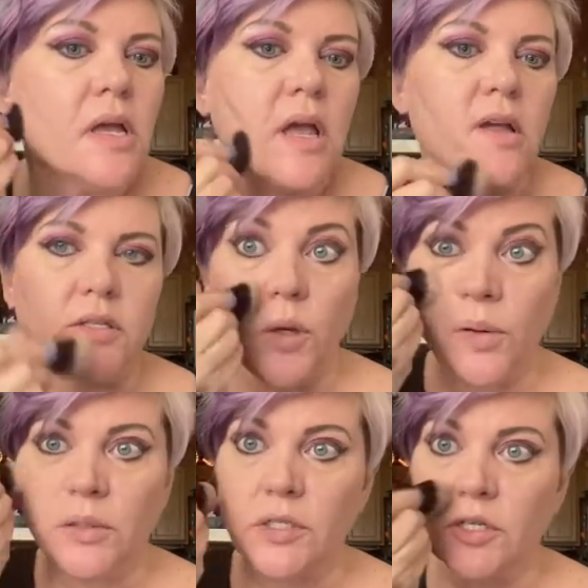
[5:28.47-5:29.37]
and
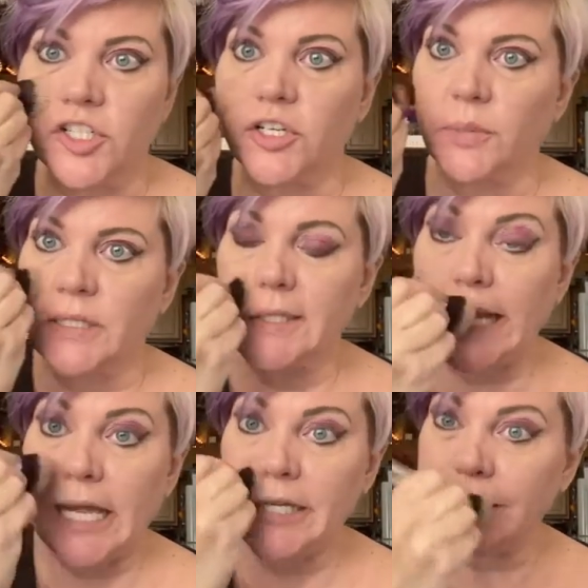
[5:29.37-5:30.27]
told her she was
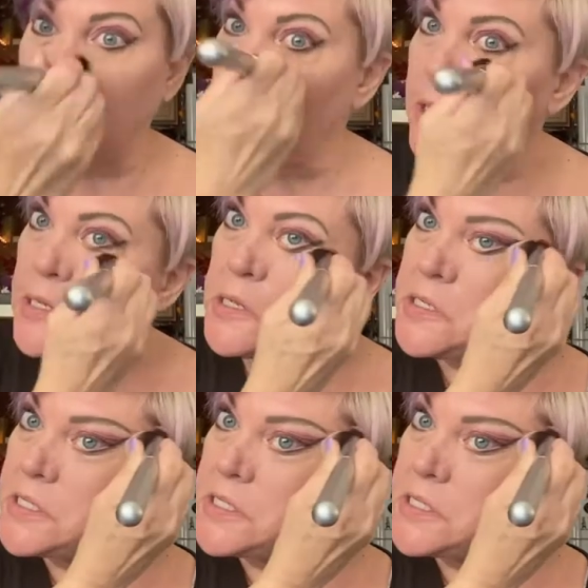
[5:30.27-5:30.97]
dead and that his